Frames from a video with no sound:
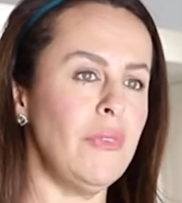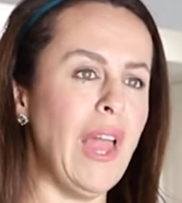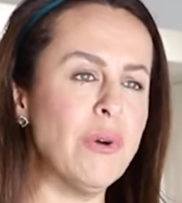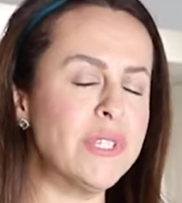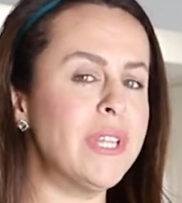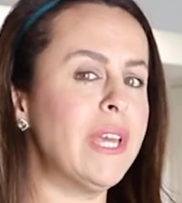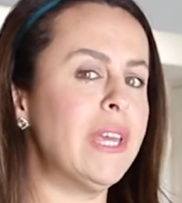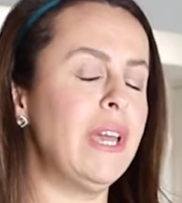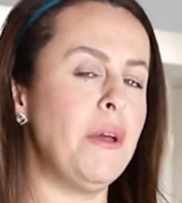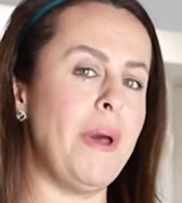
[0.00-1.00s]
I was
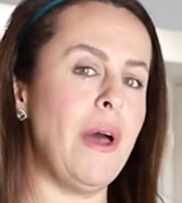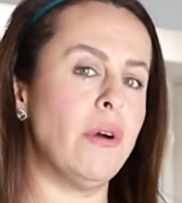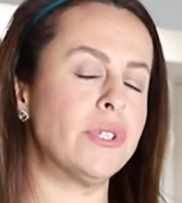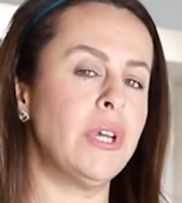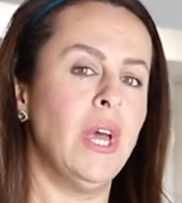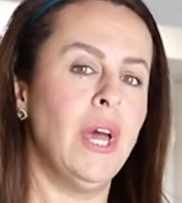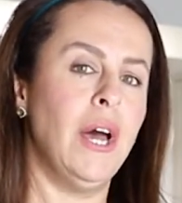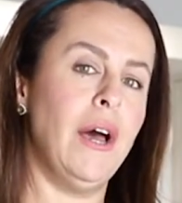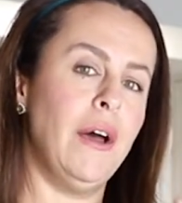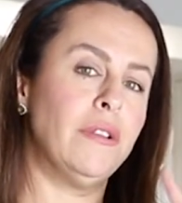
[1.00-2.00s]
thinking about
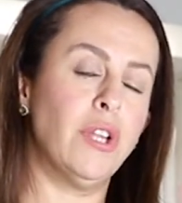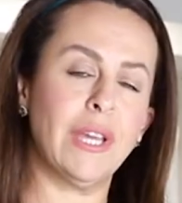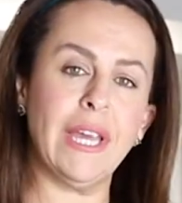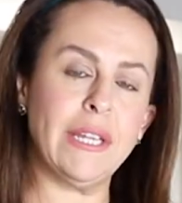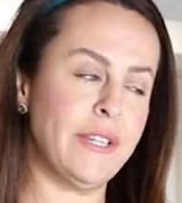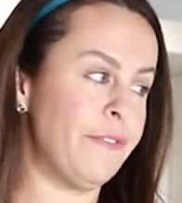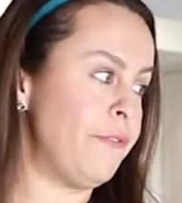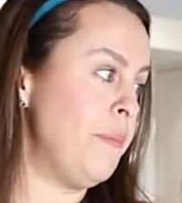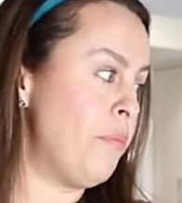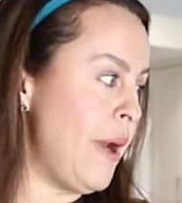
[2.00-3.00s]
looking at
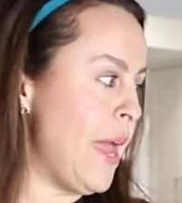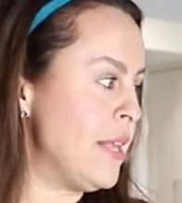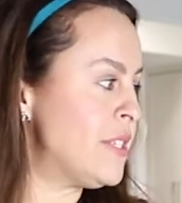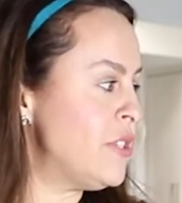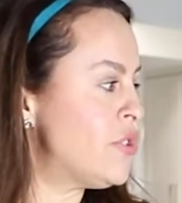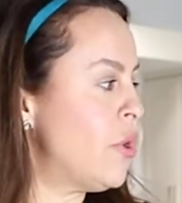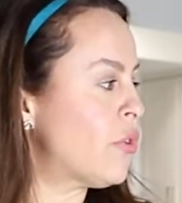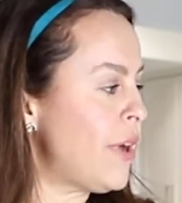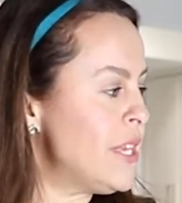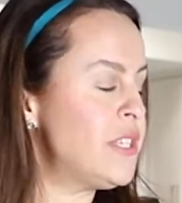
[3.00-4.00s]
different brands. And so
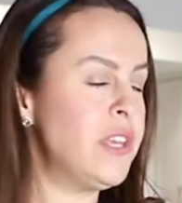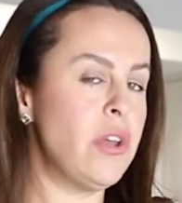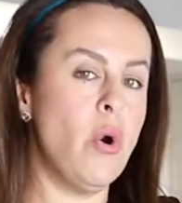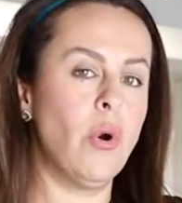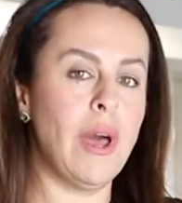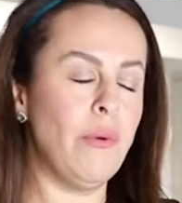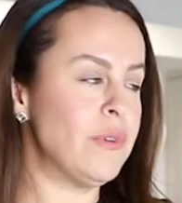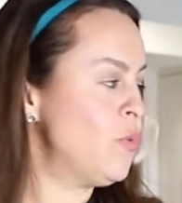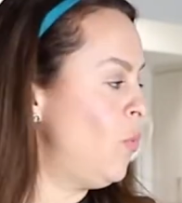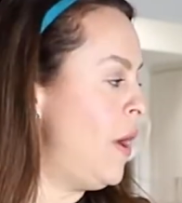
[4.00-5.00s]
CRZ Yoga
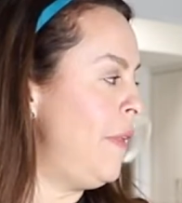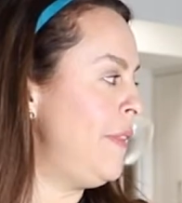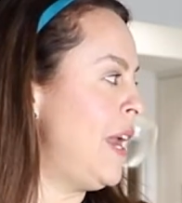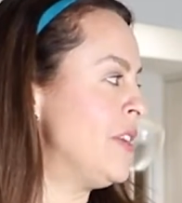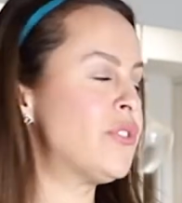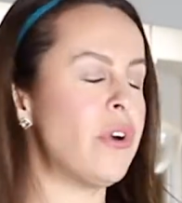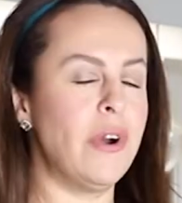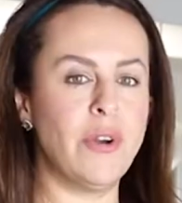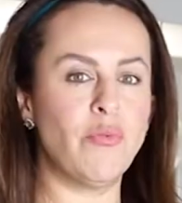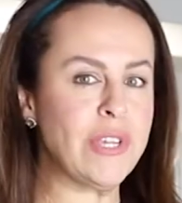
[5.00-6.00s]
was one that I
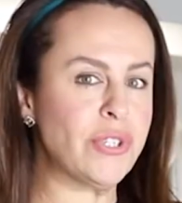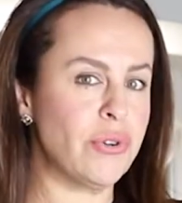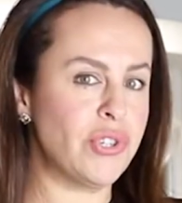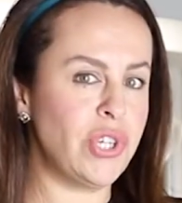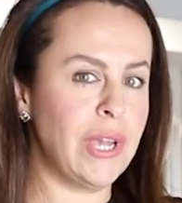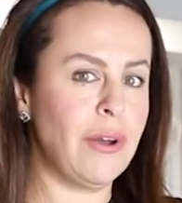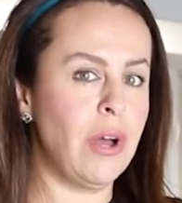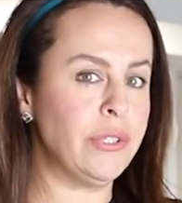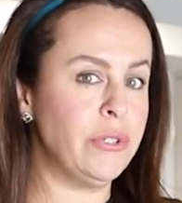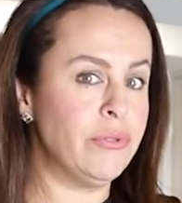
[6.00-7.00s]
started researching
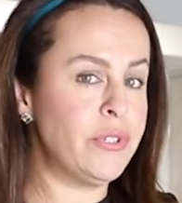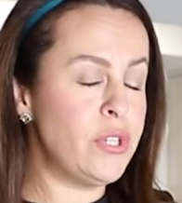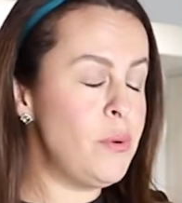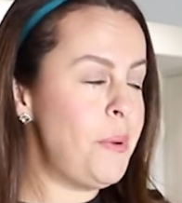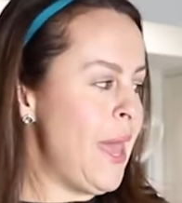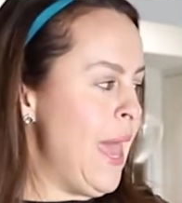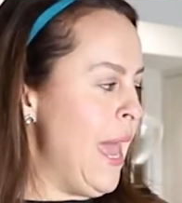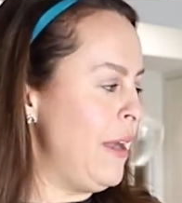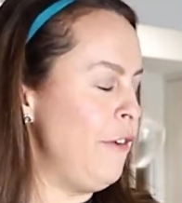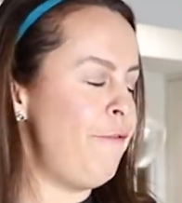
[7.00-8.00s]
on YouTube,
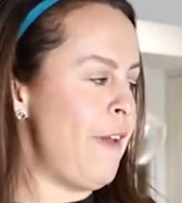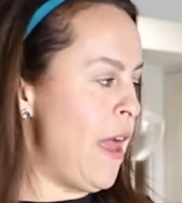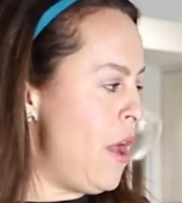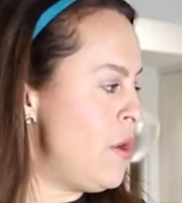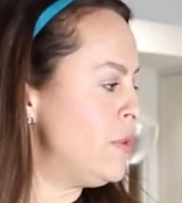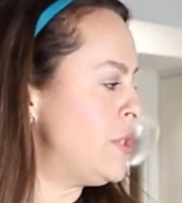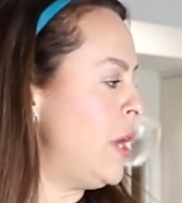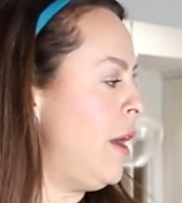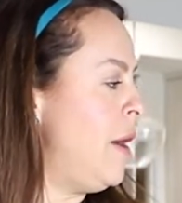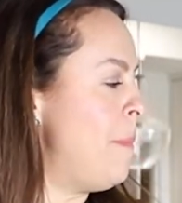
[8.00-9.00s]
and I found
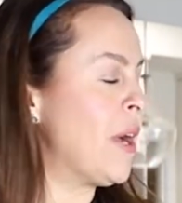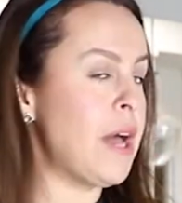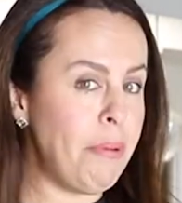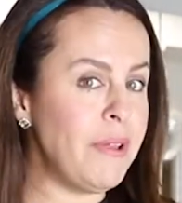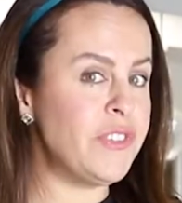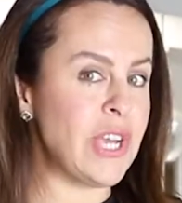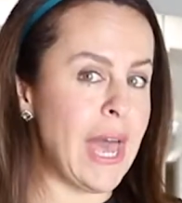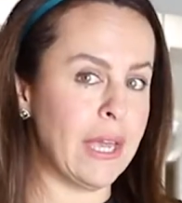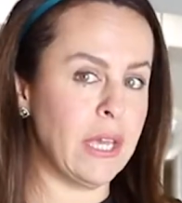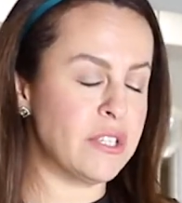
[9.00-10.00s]
a couple of
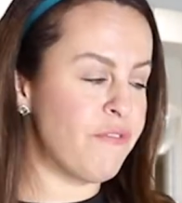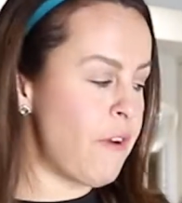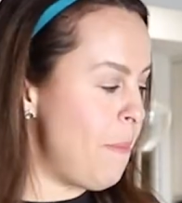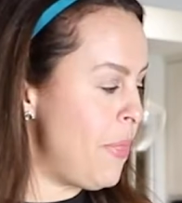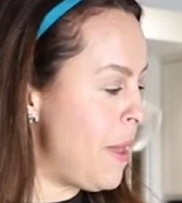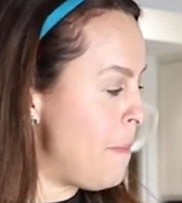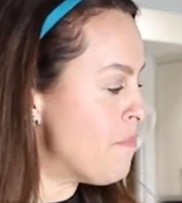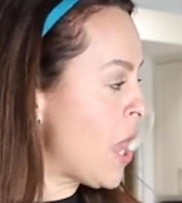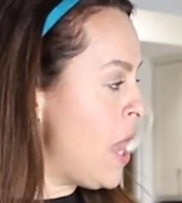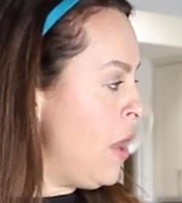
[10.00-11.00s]
jackets from
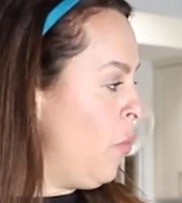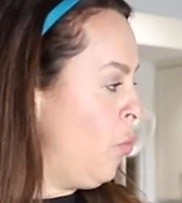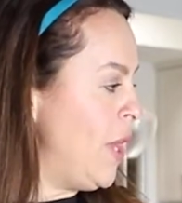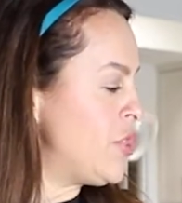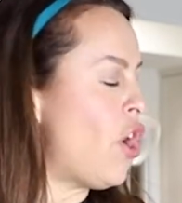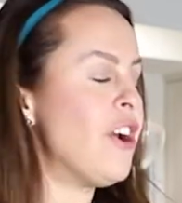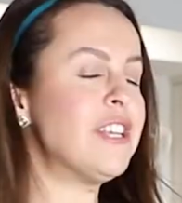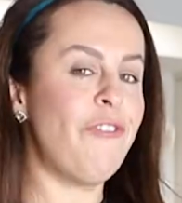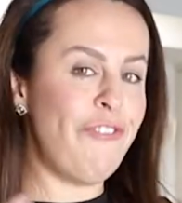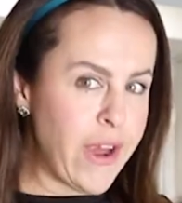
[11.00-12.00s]
them which are
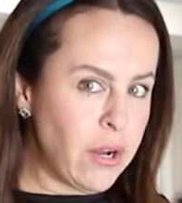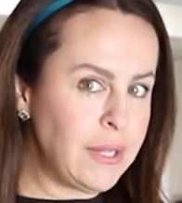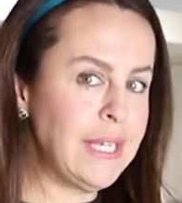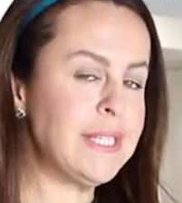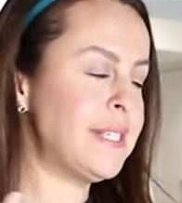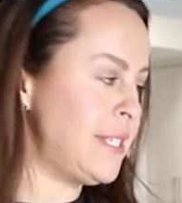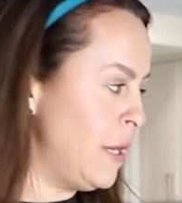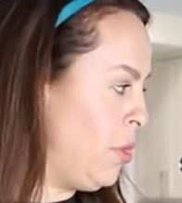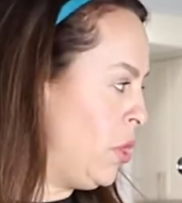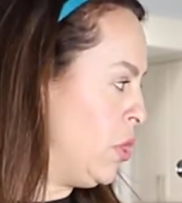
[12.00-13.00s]
fairly
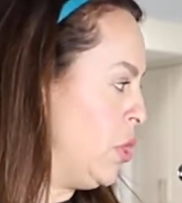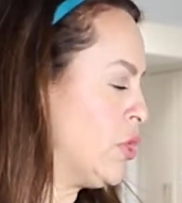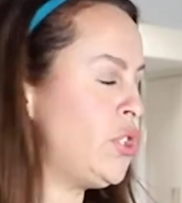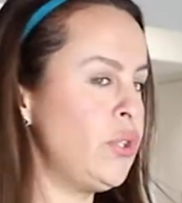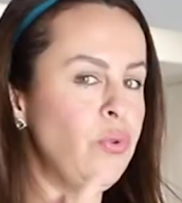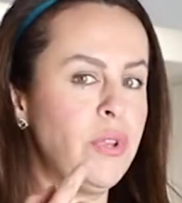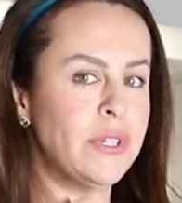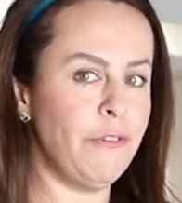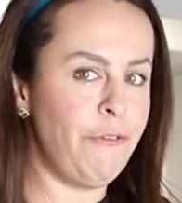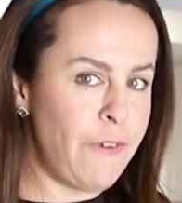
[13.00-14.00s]
similar to the
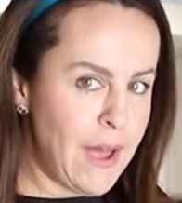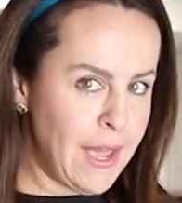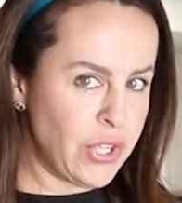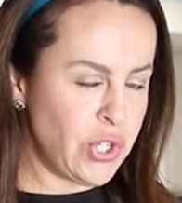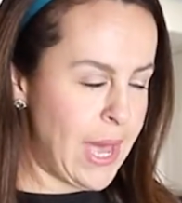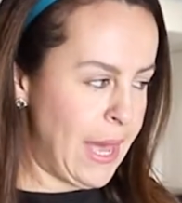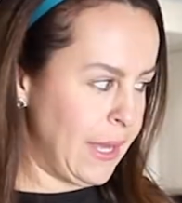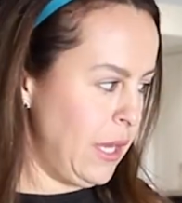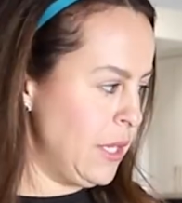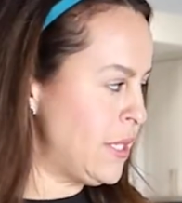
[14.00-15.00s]
Define
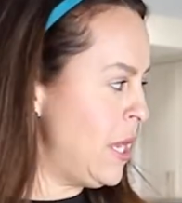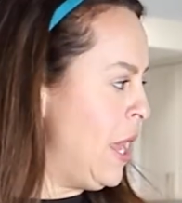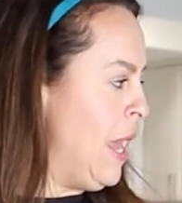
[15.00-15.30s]
jacket.